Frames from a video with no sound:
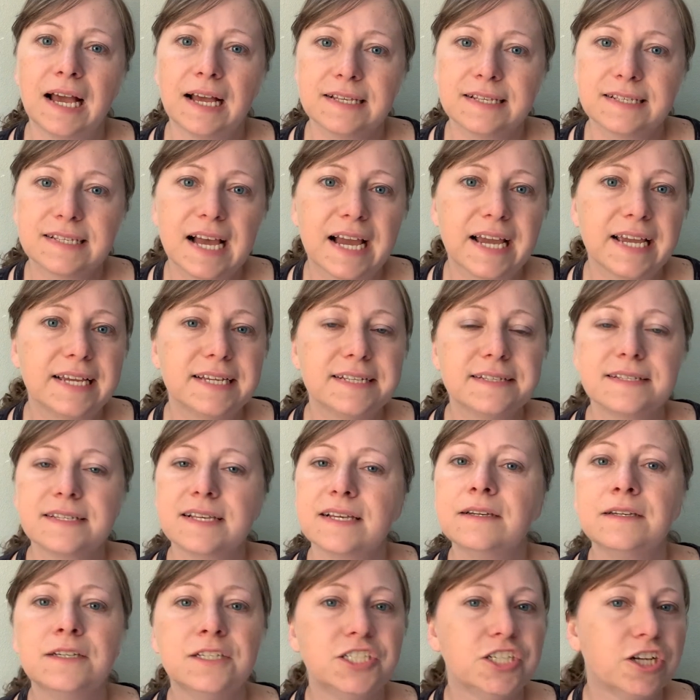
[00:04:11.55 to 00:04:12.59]
science,
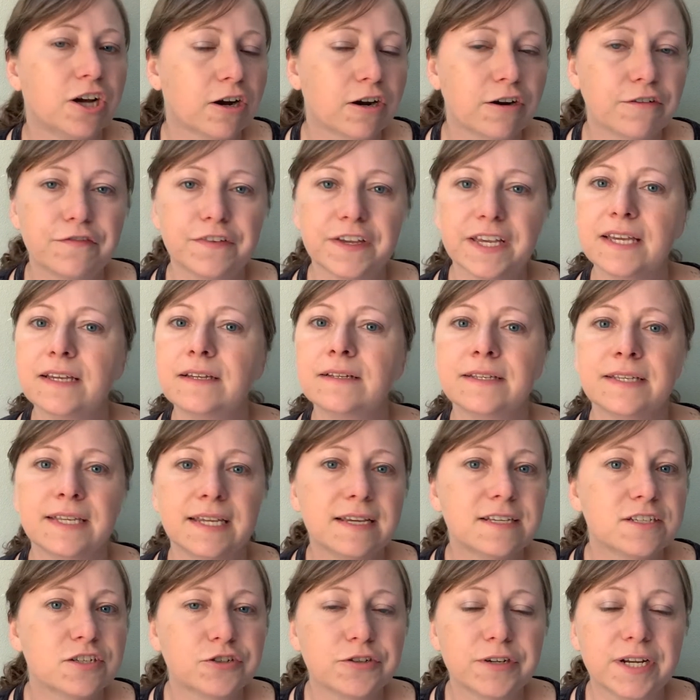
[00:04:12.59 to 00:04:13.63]
geography,
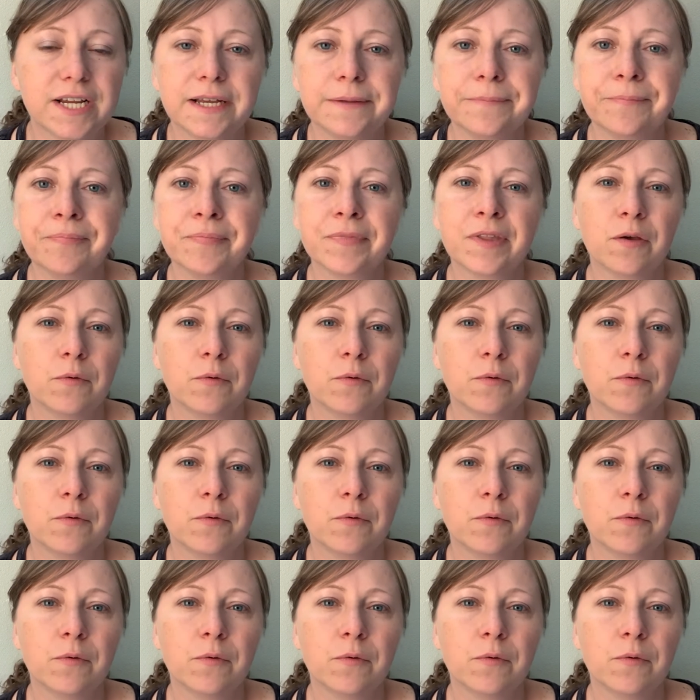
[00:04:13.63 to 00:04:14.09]
history,